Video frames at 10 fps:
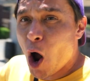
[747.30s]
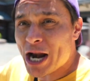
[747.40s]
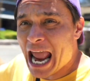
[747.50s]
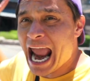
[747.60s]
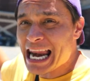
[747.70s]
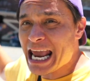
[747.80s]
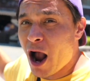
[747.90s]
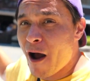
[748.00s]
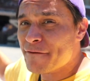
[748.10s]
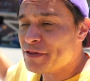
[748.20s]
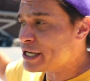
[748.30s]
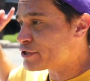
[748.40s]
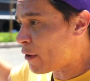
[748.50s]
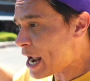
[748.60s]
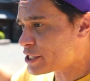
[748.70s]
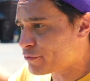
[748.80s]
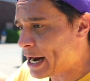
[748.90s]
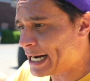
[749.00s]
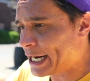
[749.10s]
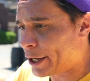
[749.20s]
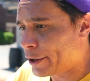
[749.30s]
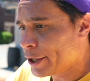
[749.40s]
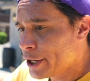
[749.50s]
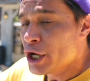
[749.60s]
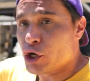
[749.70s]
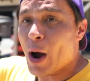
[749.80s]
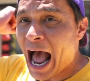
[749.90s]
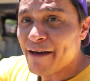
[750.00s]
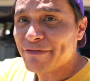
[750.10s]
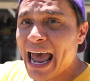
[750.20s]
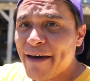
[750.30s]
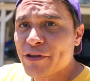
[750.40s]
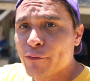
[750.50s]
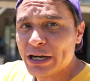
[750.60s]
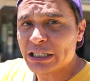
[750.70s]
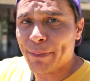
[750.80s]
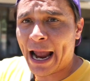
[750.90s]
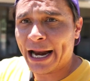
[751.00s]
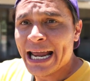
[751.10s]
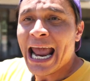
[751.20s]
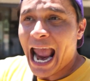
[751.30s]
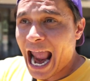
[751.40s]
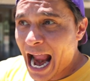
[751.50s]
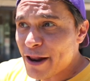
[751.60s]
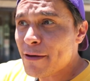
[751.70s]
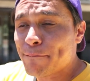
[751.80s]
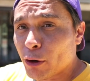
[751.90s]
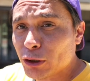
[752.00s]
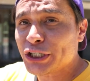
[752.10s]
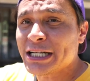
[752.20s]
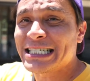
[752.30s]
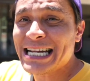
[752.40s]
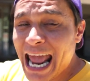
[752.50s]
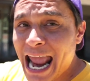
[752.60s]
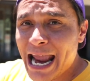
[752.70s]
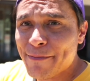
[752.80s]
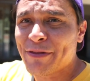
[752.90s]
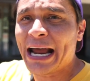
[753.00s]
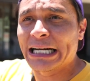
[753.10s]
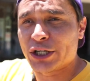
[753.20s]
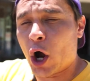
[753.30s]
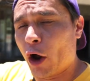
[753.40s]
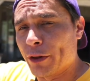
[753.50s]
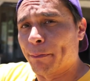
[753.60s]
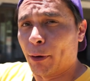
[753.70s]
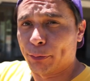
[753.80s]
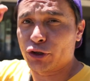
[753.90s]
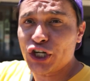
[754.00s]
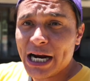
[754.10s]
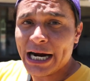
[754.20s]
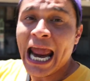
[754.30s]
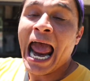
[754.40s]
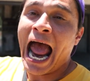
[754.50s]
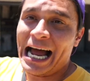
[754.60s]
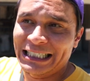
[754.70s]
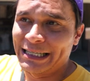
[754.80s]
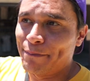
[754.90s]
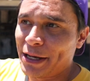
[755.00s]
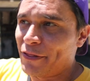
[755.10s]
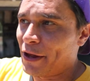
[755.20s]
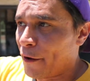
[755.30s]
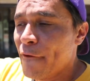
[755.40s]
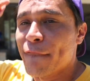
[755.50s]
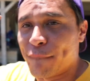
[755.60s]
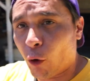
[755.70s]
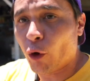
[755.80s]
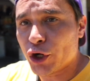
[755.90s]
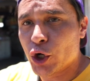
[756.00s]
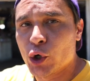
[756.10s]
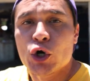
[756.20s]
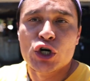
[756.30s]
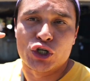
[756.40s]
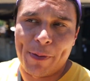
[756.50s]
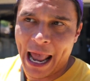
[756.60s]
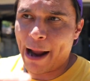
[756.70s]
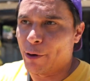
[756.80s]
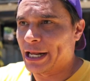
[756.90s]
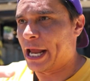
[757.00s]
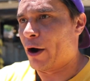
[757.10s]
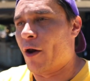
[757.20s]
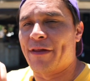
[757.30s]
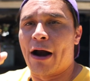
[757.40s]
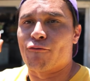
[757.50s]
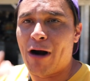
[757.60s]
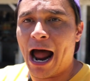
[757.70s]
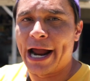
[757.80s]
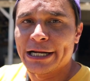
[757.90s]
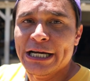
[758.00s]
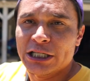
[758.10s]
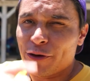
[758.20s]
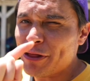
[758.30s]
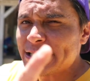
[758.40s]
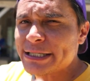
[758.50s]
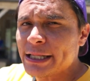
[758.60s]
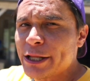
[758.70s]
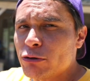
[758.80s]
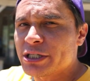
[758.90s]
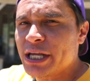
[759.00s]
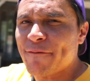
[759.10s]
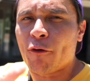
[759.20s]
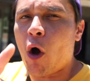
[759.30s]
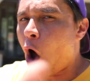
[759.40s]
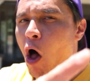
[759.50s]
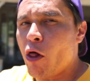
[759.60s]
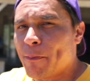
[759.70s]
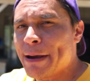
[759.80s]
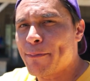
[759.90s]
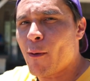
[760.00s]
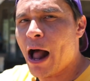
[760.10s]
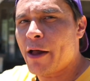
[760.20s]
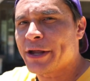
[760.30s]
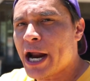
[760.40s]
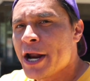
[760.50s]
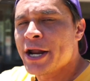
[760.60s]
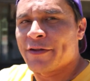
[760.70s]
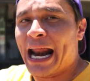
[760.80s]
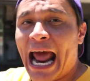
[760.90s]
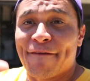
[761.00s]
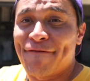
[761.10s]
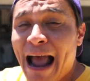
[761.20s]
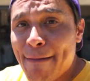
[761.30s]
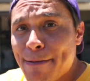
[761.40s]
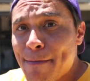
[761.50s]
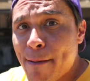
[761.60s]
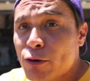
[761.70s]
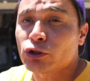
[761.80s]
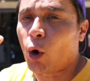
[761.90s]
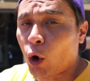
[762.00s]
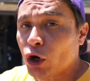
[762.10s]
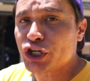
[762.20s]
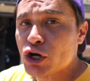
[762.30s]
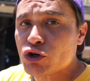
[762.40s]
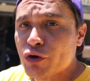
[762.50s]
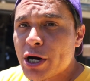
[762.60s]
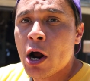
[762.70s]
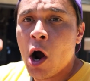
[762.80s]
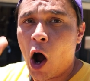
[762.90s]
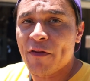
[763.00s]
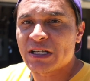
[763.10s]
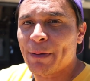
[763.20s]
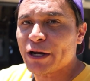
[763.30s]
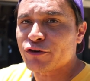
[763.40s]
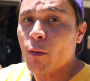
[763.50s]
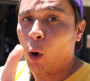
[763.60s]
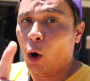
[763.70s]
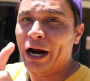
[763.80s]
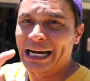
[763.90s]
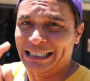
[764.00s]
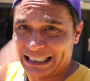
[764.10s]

on any of these rides right here, you have to have the wristband and the person's name that is on the purple sheet has to be there for you to be able to get on that ride. So this is a little tip for all the people out there that have family members or children on the spectrum or a